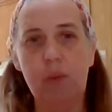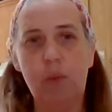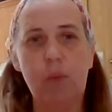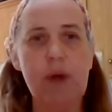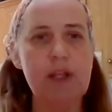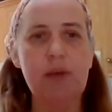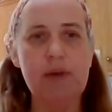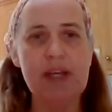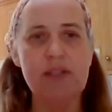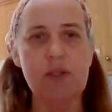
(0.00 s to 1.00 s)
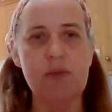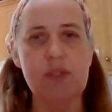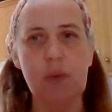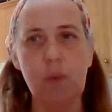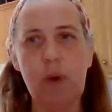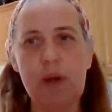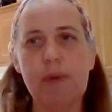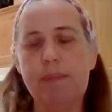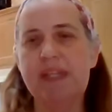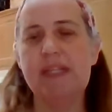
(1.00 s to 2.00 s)
What are you guys using? What
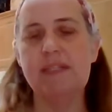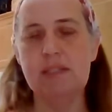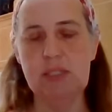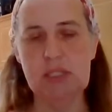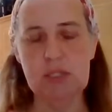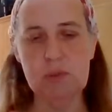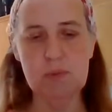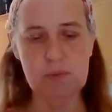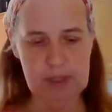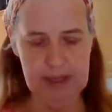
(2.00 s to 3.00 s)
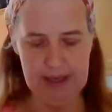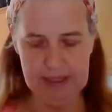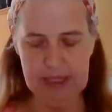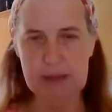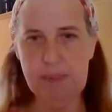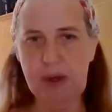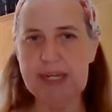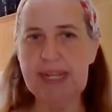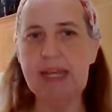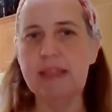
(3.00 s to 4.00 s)
remedies do you keep on
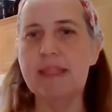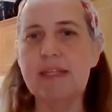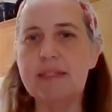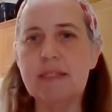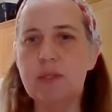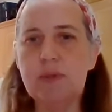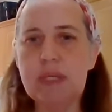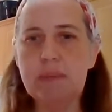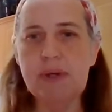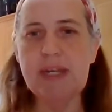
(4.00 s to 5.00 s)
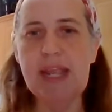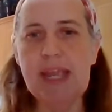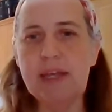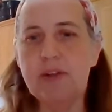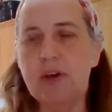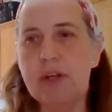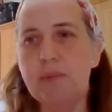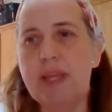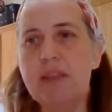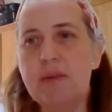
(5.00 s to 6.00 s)
hand? Things that you keep on hand on a
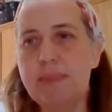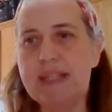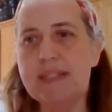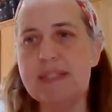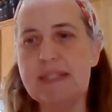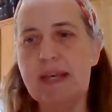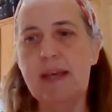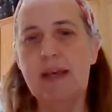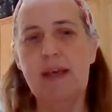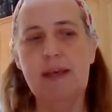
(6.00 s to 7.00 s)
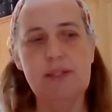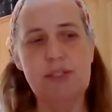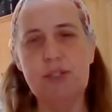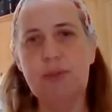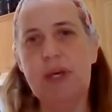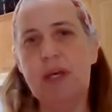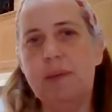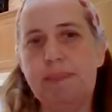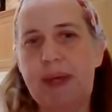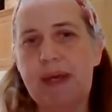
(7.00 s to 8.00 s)
regular basis to
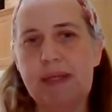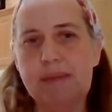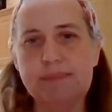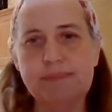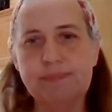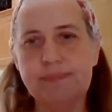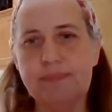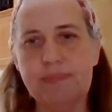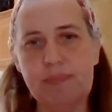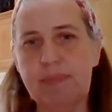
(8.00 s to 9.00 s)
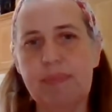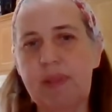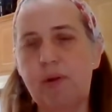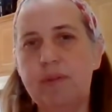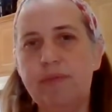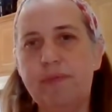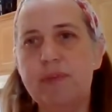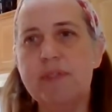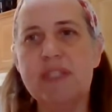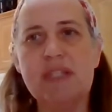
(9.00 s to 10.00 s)
help the cold and
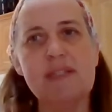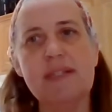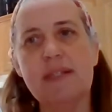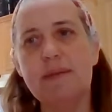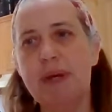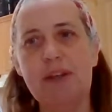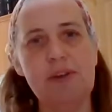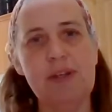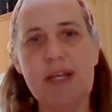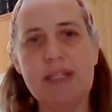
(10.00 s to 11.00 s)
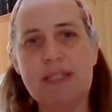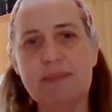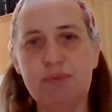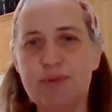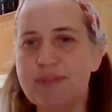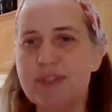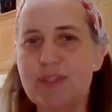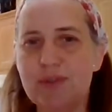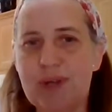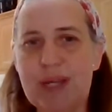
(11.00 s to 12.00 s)
flu season, minor cuts, bruises,
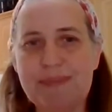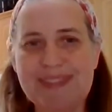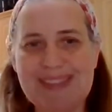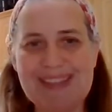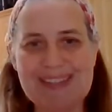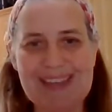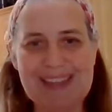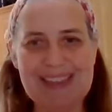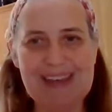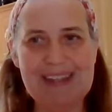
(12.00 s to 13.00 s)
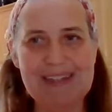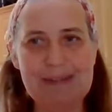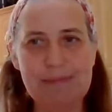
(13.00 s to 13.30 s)
scrapes, things like that.